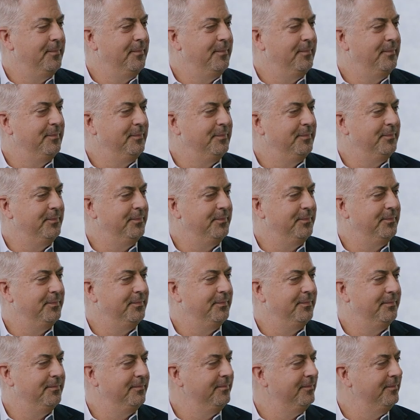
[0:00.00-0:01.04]

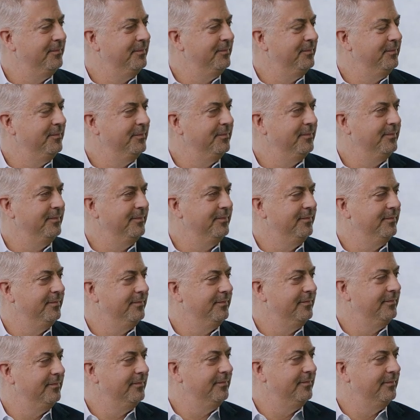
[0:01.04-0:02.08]

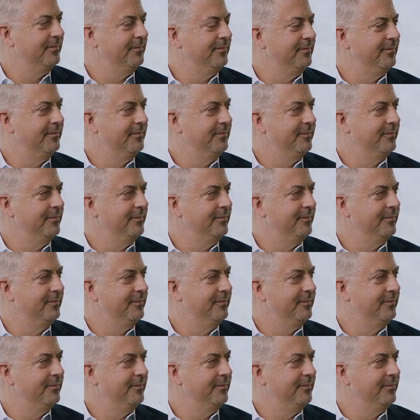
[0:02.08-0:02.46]
[no speech]